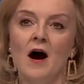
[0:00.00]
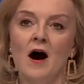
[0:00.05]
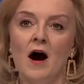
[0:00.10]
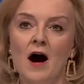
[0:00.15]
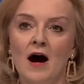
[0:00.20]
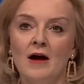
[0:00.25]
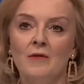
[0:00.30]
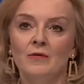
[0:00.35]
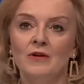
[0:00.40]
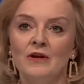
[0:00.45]

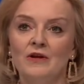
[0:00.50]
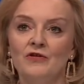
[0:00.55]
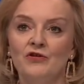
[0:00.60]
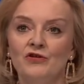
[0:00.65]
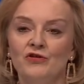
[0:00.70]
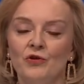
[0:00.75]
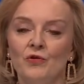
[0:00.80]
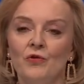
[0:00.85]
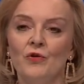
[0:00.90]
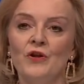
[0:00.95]
I will
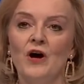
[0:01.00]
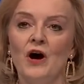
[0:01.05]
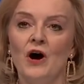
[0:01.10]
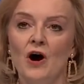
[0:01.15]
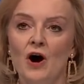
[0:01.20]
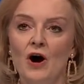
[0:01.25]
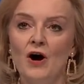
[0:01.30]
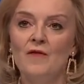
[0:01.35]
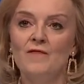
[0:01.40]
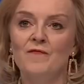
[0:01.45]
ensure that
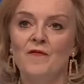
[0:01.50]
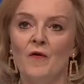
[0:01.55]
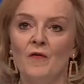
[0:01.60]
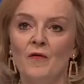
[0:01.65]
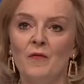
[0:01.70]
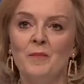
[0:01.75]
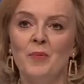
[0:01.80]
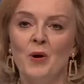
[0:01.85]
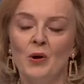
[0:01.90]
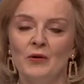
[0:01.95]
our
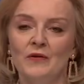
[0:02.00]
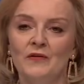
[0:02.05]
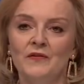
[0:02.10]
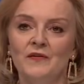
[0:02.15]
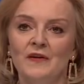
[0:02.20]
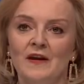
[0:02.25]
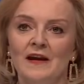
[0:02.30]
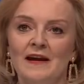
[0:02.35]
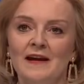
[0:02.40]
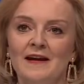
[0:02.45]
foreign
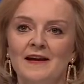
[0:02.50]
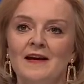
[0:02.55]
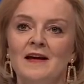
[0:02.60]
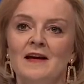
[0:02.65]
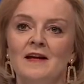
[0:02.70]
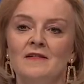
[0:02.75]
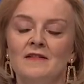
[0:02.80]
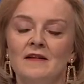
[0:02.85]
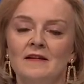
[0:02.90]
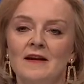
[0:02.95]
policy
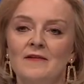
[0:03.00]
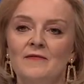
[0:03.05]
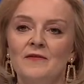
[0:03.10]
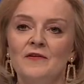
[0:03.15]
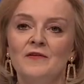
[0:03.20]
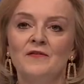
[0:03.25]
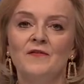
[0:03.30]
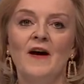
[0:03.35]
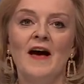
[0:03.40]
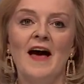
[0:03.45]

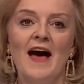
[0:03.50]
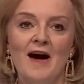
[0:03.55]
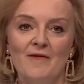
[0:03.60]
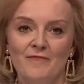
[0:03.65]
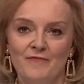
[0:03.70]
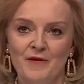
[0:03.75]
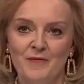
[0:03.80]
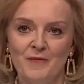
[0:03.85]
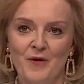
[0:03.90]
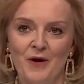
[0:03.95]
delivers for
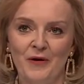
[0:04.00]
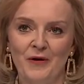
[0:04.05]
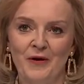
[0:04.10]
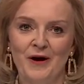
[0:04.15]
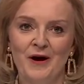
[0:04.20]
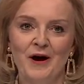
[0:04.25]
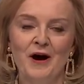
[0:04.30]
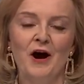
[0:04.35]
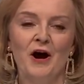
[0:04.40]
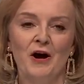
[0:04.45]
everyone
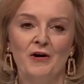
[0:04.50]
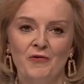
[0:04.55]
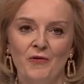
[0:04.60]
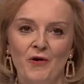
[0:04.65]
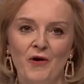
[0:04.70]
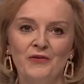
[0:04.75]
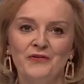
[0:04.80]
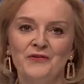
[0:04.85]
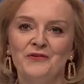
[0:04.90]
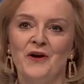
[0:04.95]

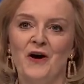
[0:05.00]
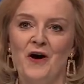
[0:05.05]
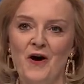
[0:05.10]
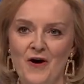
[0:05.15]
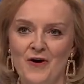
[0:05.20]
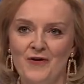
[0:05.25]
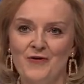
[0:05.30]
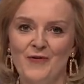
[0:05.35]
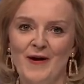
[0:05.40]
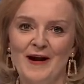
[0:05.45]
across
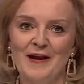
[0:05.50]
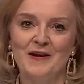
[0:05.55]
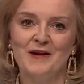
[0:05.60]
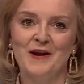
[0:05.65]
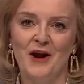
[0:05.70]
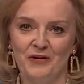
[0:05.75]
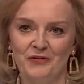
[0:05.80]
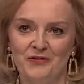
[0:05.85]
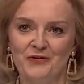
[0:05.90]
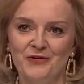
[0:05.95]
our great
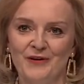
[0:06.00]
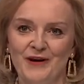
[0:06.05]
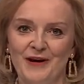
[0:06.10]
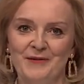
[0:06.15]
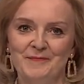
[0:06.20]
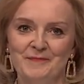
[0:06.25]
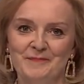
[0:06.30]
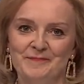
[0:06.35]
country.